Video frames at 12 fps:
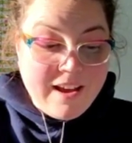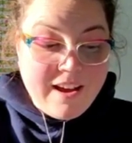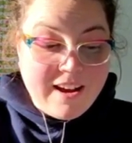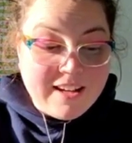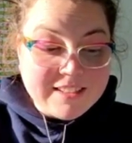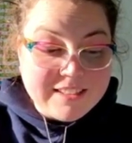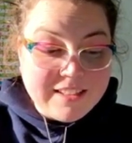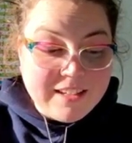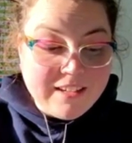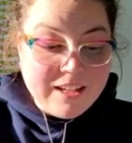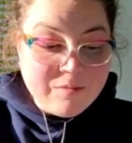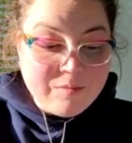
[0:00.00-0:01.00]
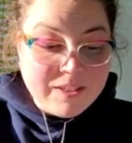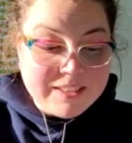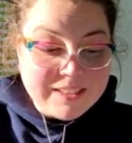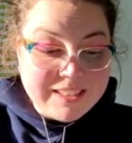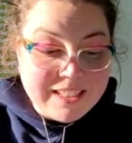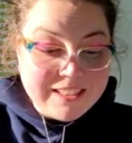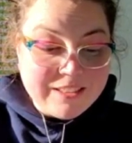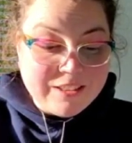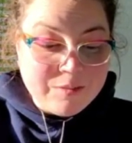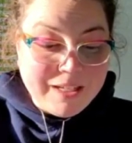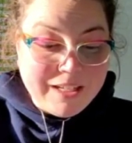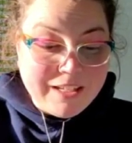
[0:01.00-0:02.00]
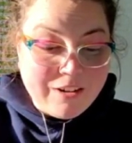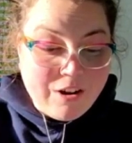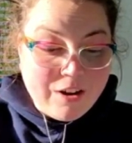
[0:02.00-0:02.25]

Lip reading: Asana can be extended to mean our